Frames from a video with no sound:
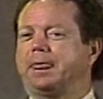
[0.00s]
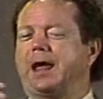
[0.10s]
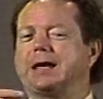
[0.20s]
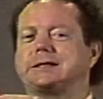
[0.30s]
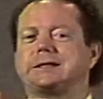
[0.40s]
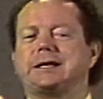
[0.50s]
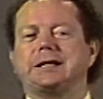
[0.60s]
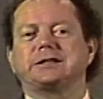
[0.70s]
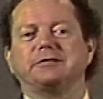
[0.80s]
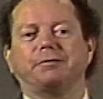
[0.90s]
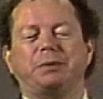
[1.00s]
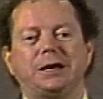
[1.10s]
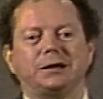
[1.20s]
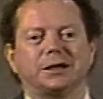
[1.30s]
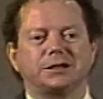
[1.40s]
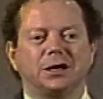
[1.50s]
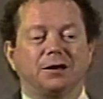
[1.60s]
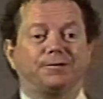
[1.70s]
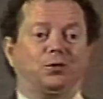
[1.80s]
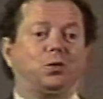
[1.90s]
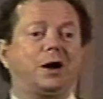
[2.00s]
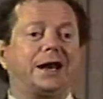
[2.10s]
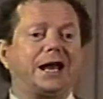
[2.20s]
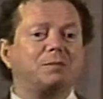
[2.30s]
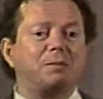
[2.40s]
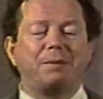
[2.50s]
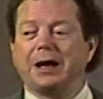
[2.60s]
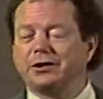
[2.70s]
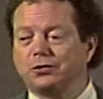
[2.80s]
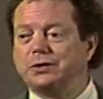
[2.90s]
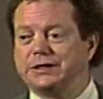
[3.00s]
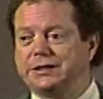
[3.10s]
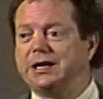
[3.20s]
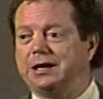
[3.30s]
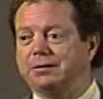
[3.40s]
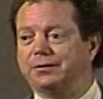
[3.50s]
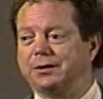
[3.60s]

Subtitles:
that sense of beingness for what I'm about to receive.